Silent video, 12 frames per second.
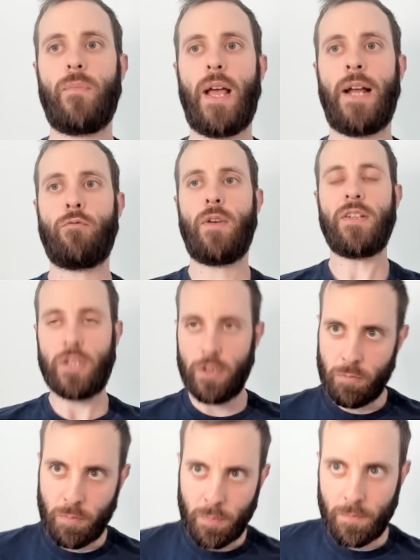And a
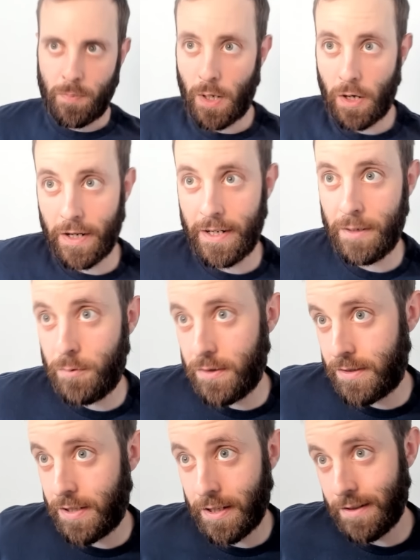rescue party
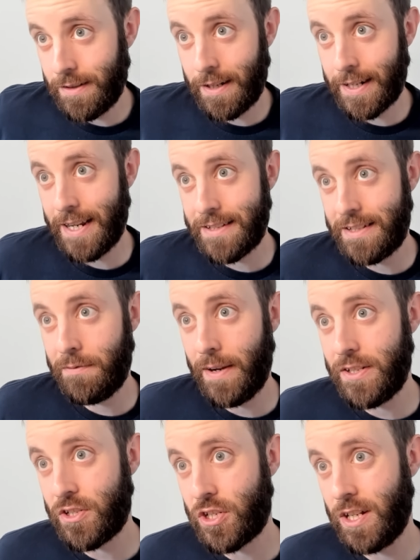would, I guess,
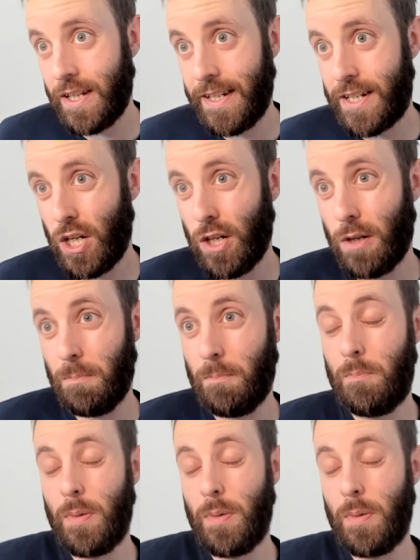eventually come.